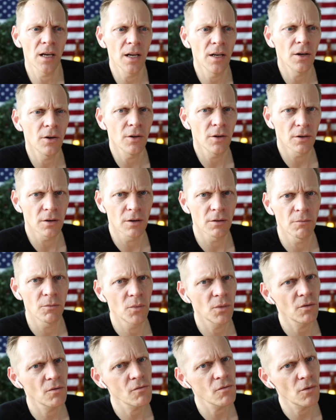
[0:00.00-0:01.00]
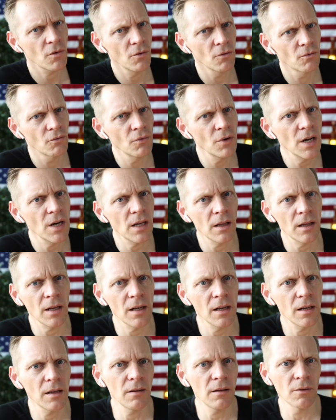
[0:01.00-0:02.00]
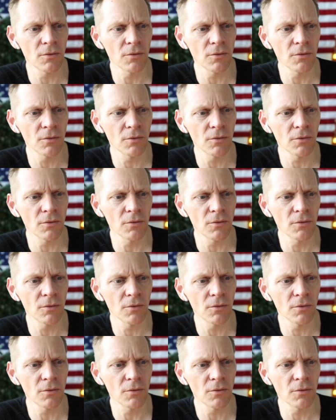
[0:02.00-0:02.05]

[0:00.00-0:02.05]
I know you're really